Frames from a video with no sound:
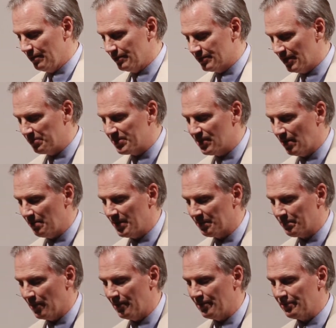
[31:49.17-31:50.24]

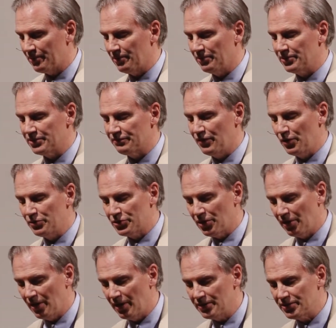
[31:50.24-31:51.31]
subatomic particles,
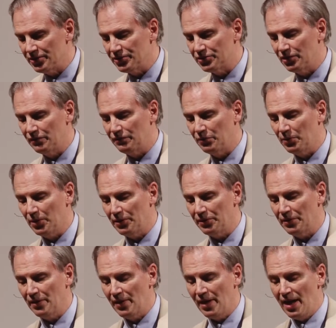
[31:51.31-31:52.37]
photons, and so
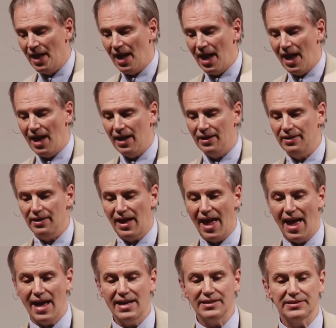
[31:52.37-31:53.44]
forth. And
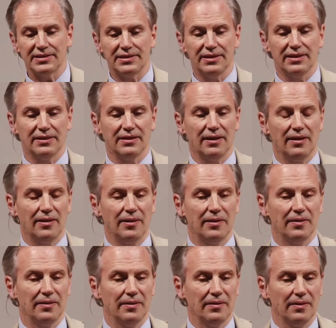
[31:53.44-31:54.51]
as the
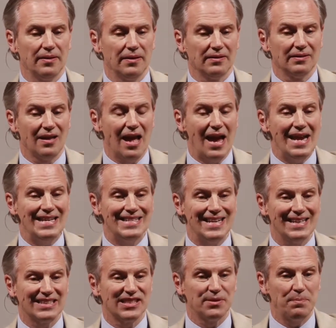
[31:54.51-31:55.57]
uh, light
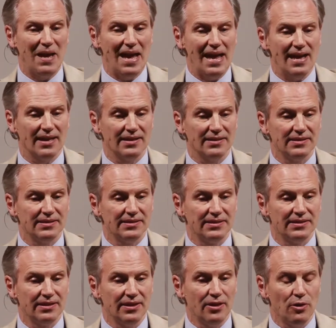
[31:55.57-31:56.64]

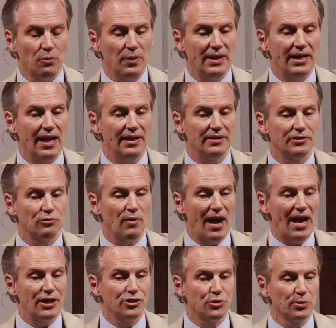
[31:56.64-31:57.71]
expands, we get
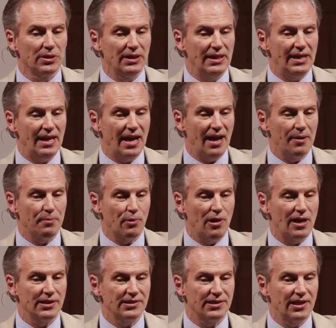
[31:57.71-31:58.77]
gradually a
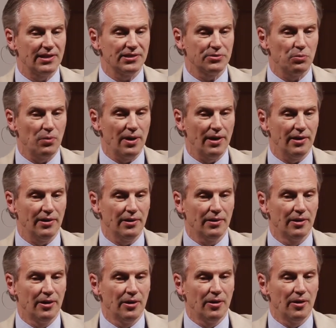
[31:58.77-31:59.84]
process where
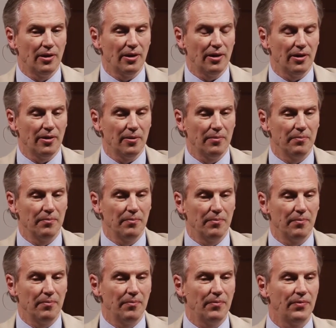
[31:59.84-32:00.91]
um,
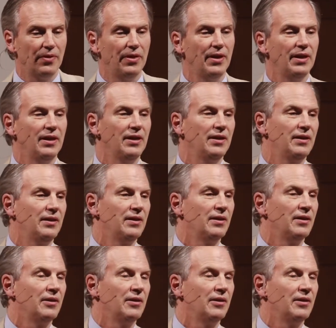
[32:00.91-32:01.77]
the